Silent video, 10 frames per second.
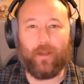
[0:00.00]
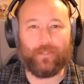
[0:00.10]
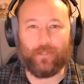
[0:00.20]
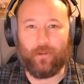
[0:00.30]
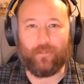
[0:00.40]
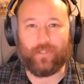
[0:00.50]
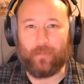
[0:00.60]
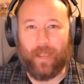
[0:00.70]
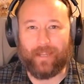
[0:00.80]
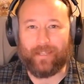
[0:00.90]
bucks at Orvis
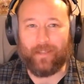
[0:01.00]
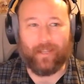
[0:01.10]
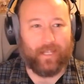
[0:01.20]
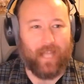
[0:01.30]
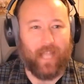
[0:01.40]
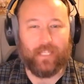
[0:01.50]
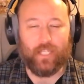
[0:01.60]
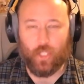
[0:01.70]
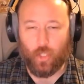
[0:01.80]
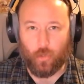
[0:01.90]
back in like
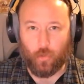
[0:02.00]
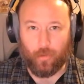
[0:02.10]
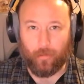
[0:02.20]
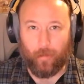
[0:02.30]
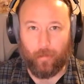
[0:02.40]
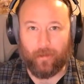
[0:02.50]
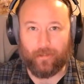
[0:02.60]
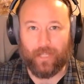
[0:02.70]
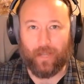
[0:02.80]
92 when my parents got